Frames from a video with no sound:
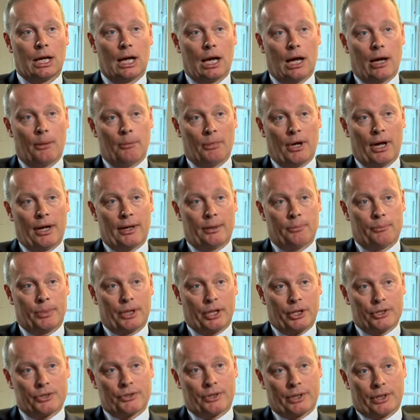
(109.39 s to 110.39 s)
Um, and
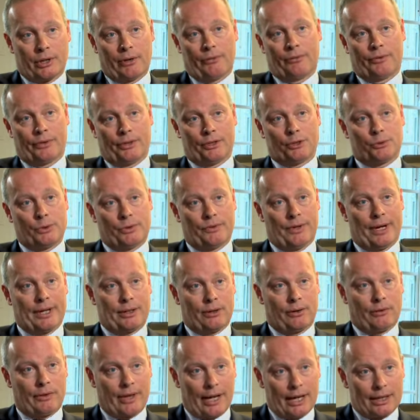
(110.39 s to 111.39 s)
because of the confidence we've had
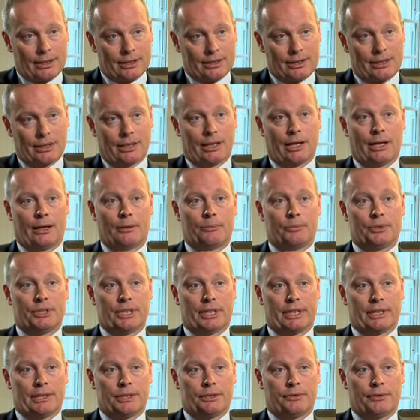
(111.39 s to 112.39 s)
on that um,
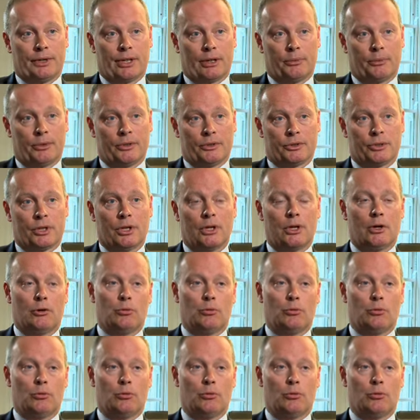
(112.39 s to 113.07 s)
particular development,